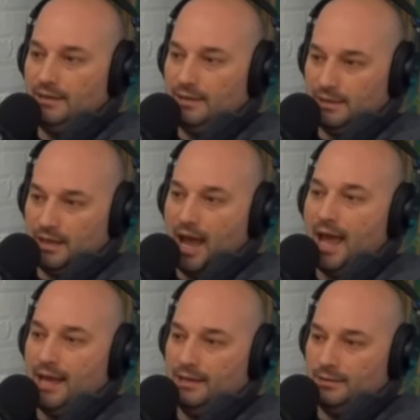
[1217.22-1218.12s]
I'm not saying this
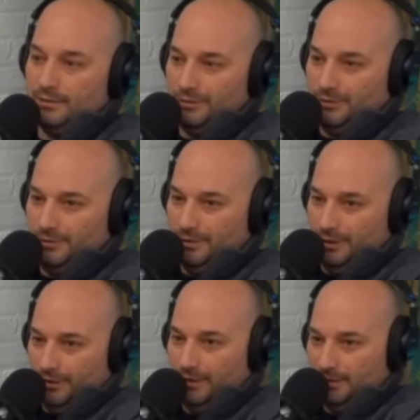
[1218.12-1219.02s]
guy is,
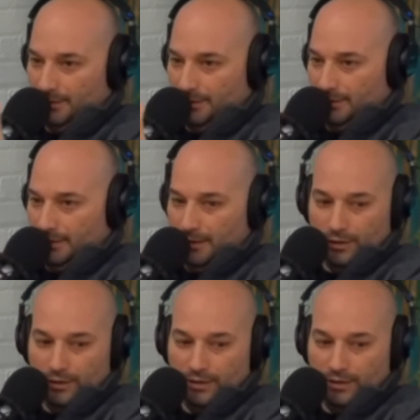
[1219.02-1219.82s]
you know, this uh,